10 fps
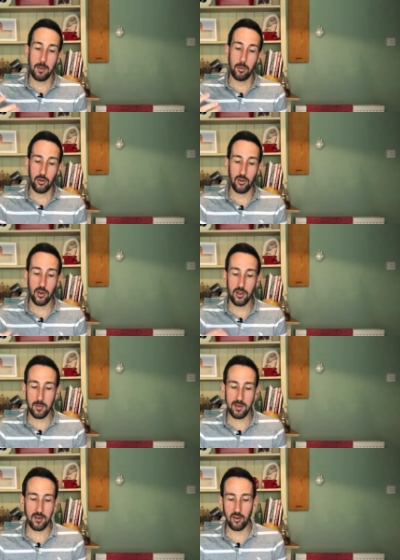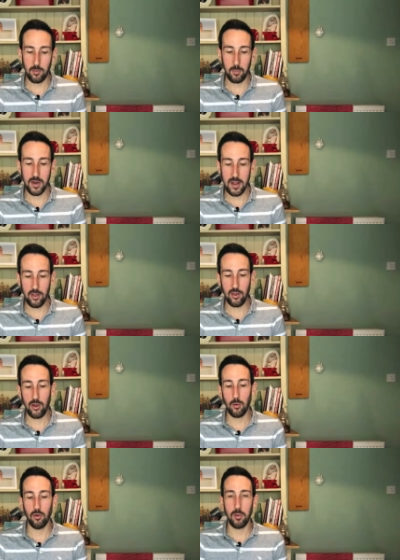puts another message beneath
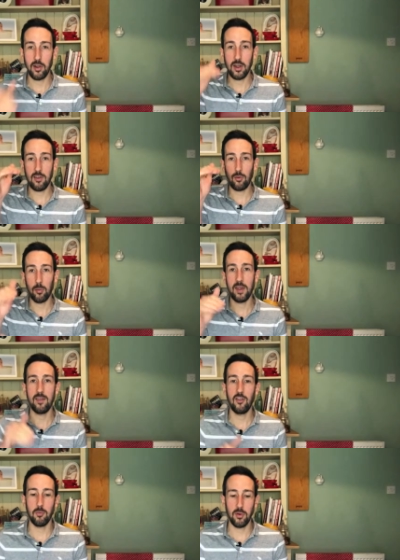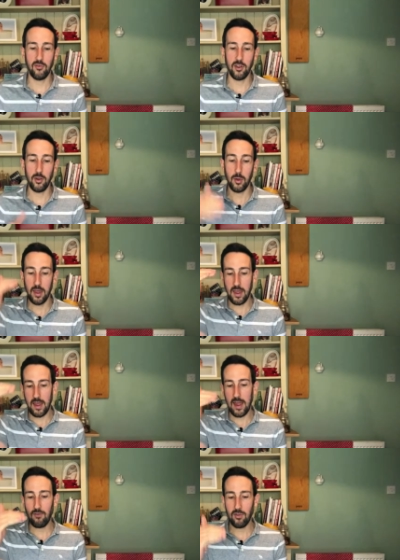you or replies to a message above you.
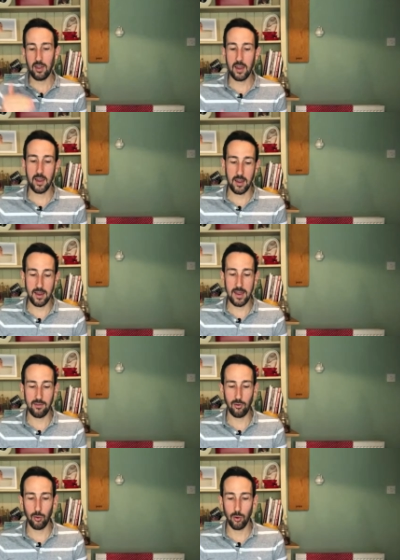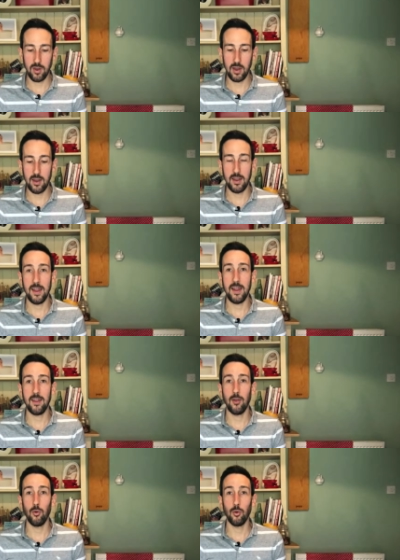Everything gets sorted
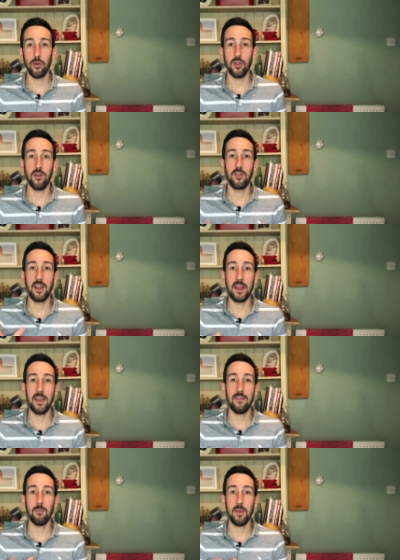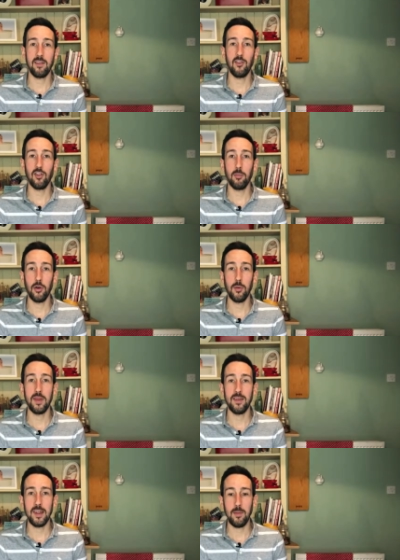in order of the latest message at the bottom
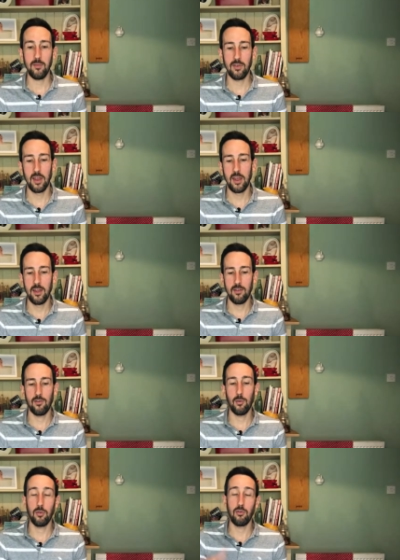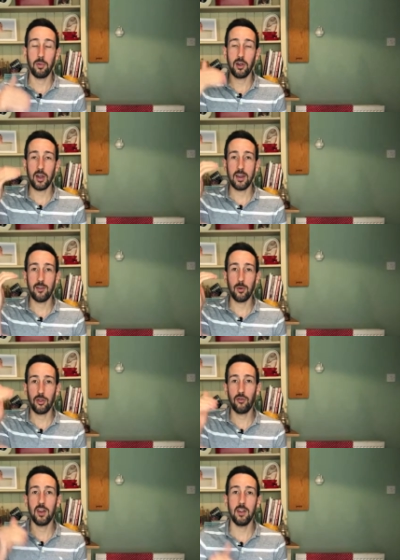in Teams. So someone's replied to a
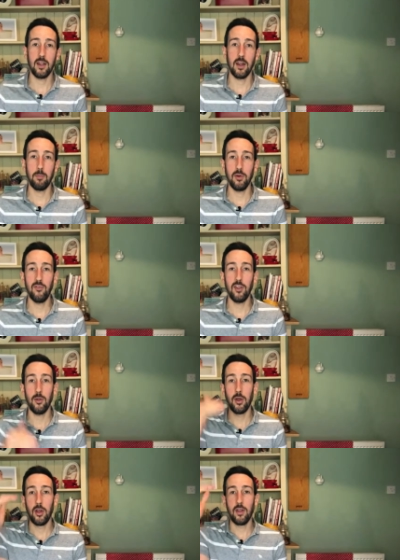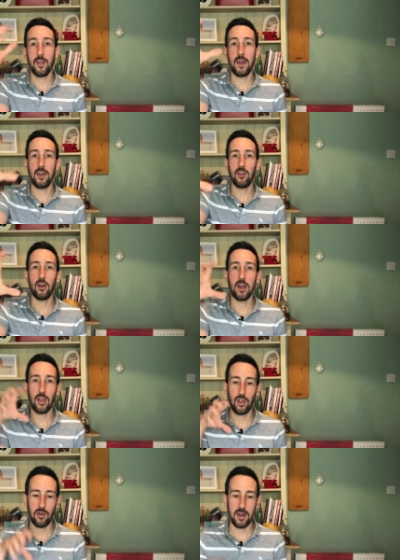thread above you, that entire
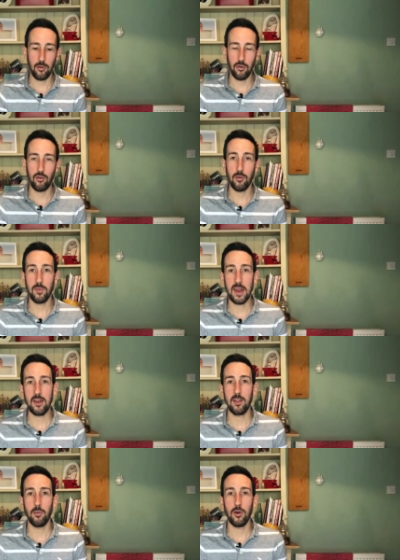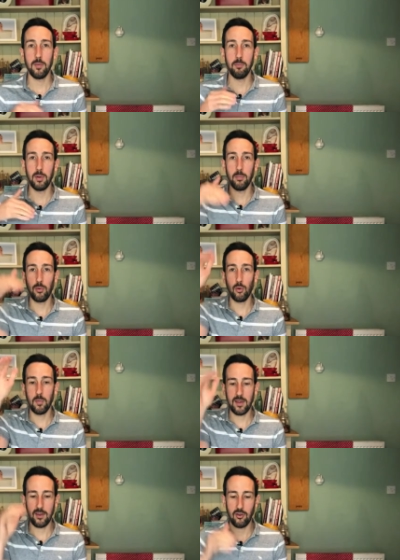thread will jump down to the bottom and bump your
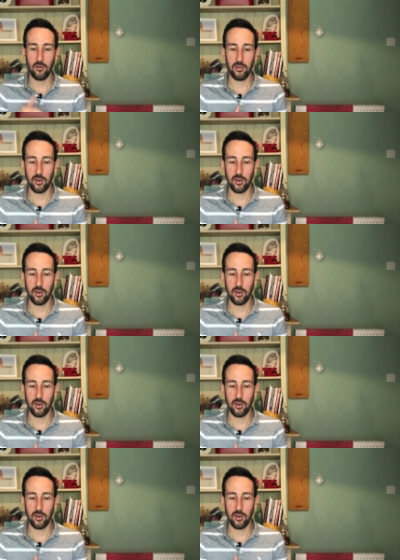message off the